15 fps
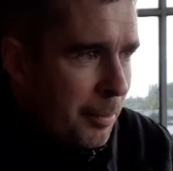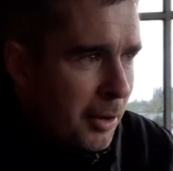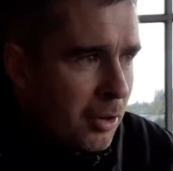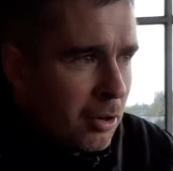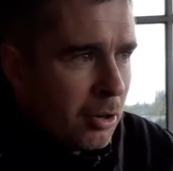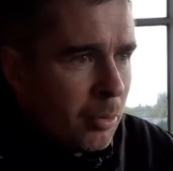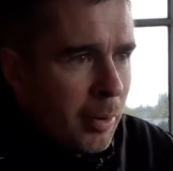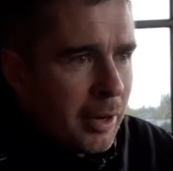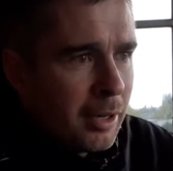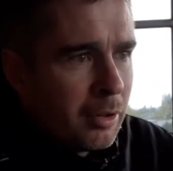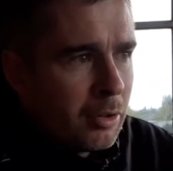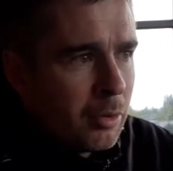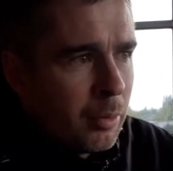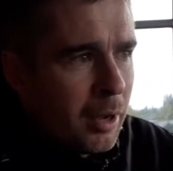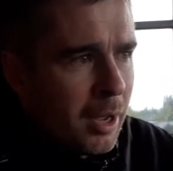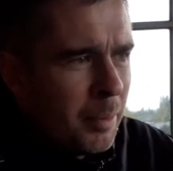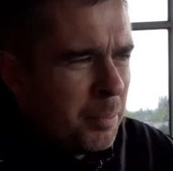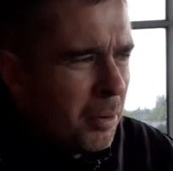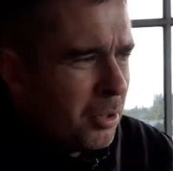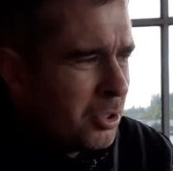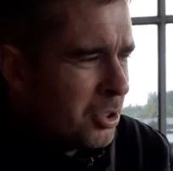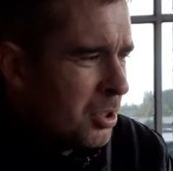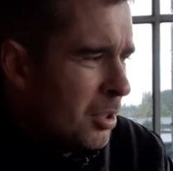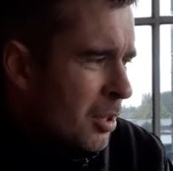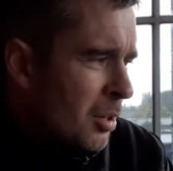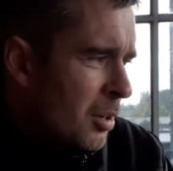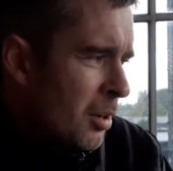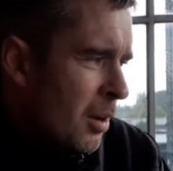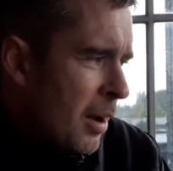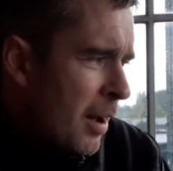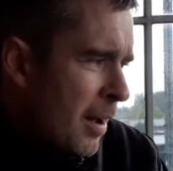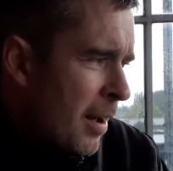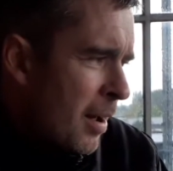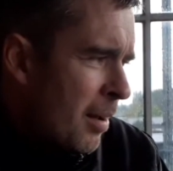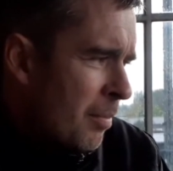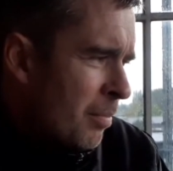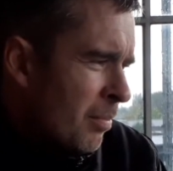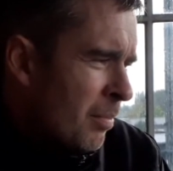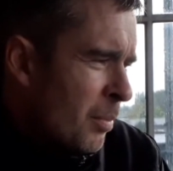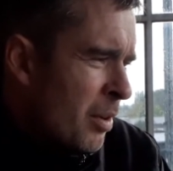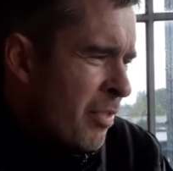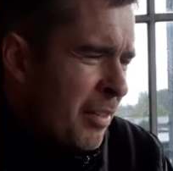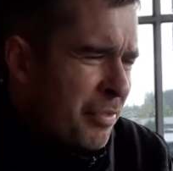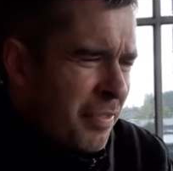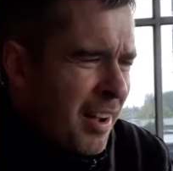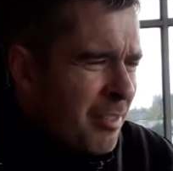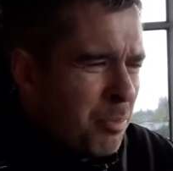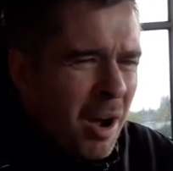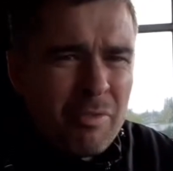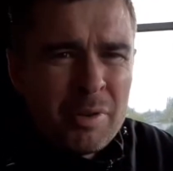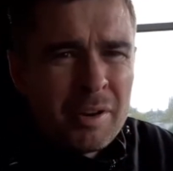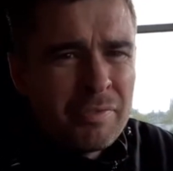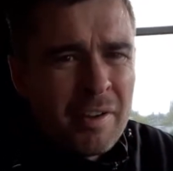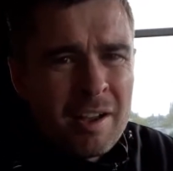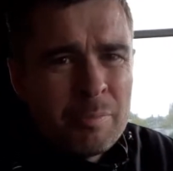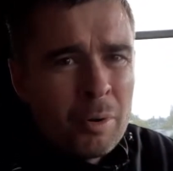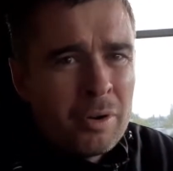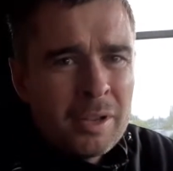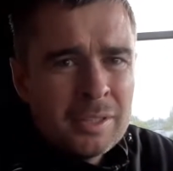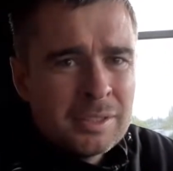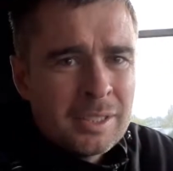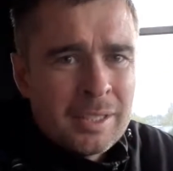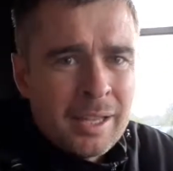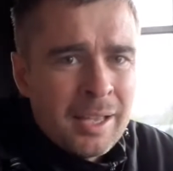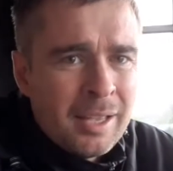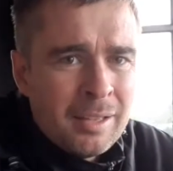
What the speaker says: it could have went the other way. But we've had five bookings today.